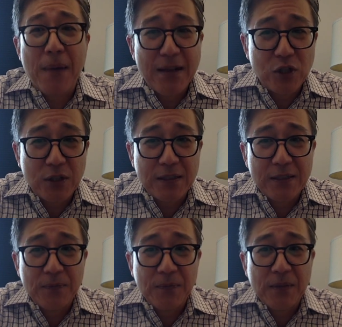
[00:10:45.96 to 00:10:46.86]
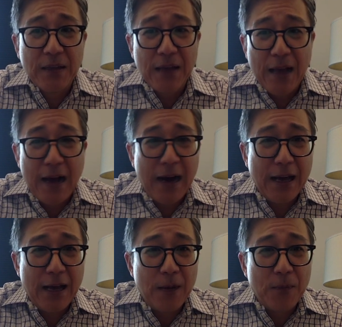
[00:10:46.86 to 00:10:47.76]
patient.
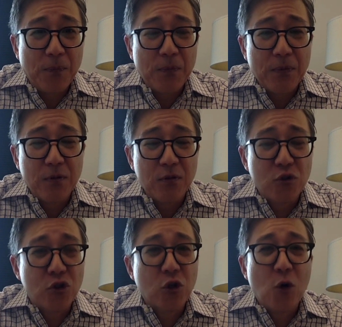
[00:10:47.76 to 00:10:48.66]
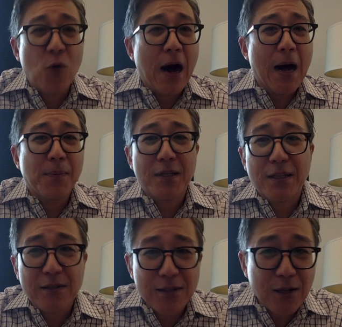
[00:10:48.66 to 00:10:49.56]
I am so
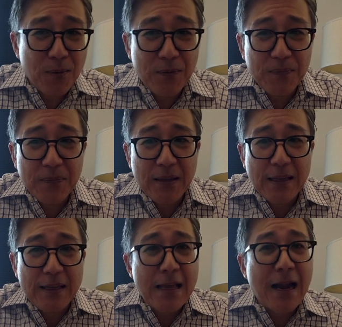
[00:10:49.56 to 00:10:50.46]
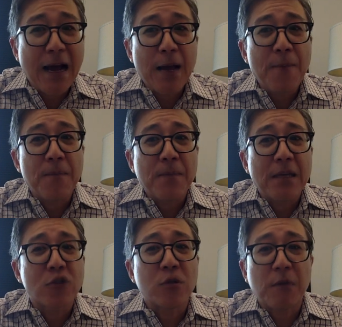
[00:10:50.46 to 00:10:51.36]
obstinate and stubborn, yet I am
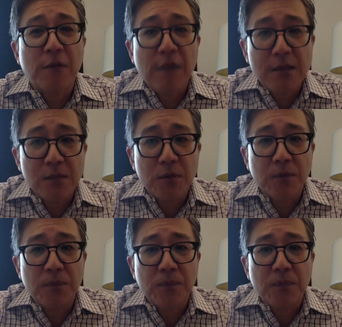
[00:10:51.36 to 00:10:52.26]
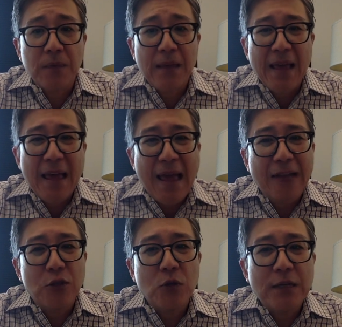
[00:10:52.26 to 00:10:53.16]
extremely flexible.
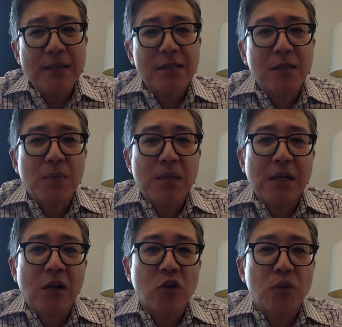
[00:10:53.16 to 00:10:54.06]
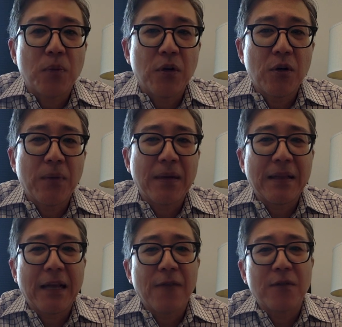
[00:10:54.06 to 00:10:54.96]
And you need this to be an entrepreneur, but
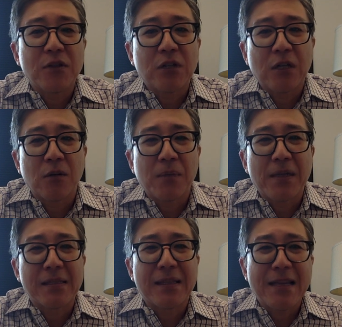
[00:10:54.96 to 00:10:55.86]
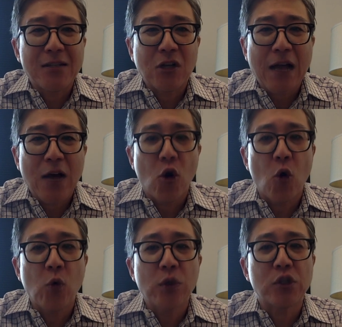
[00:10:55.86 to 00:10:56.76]
in life in general, because things are not
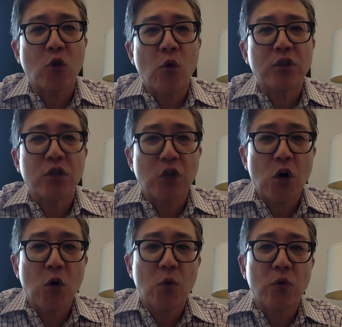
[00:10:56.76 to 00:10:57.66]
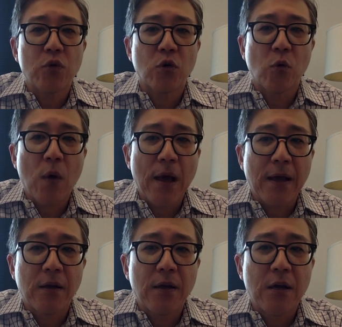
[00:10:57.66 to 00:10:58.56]
always going to go your
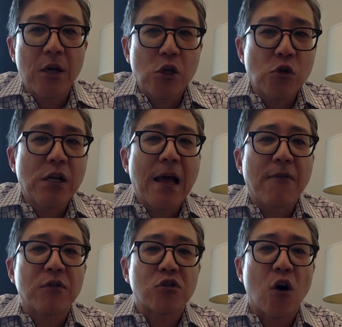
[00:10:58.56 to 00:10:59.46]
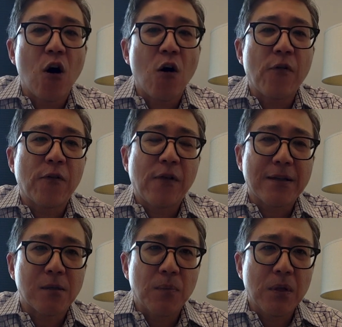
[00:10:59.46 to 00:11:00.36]
way. You need to have resolve and
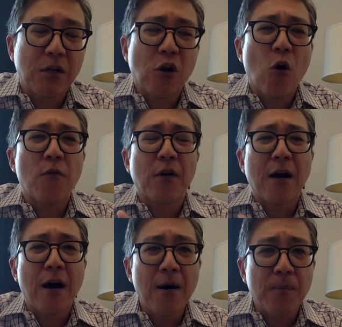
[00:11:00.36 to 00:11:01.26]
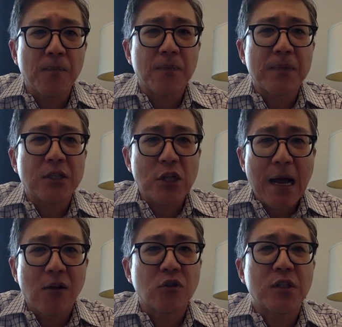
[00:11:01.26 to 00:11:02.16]
flexibility to overcome the
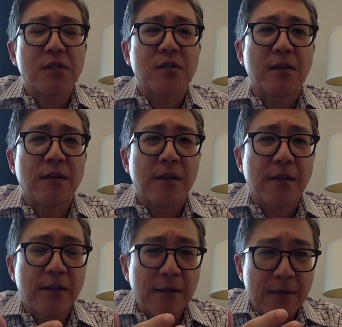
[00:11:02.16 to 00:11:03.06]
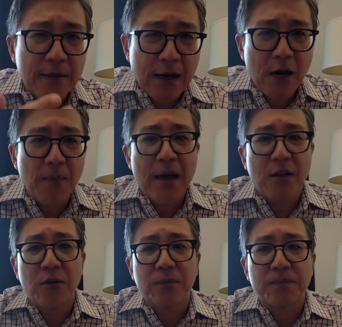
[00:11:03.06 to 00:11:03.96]
challenges that come at you.